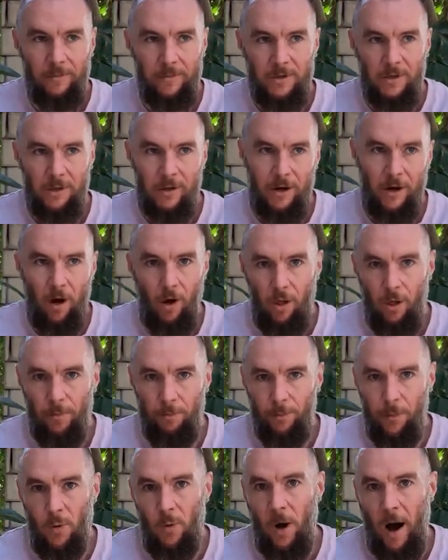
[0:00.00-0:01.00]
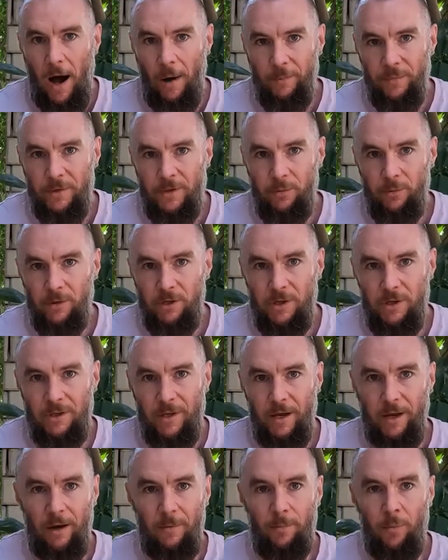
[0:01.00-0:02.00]
So they call them boo-ops, which
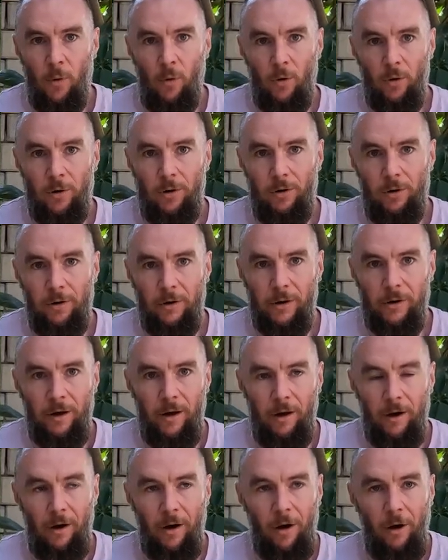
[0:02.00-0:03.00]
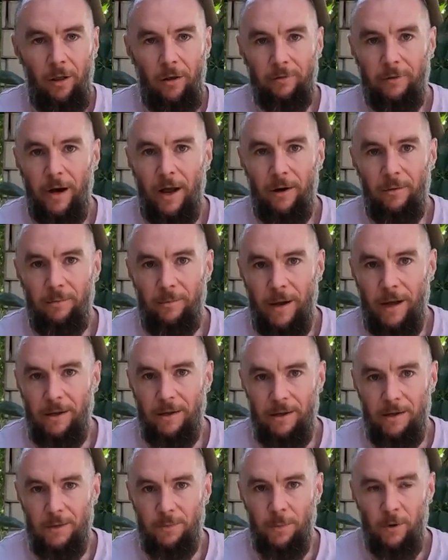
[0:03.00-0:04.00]
is like a porter and a all-around
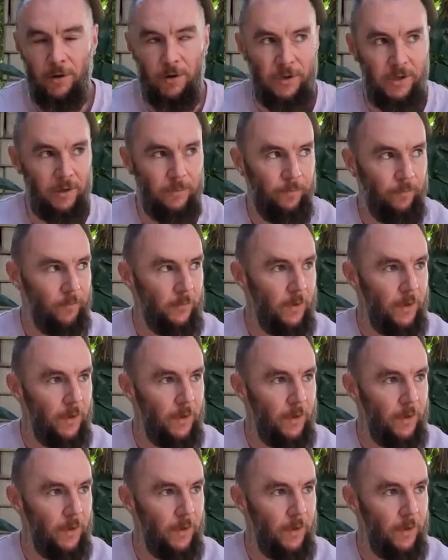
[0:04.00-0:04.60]
maintenance person.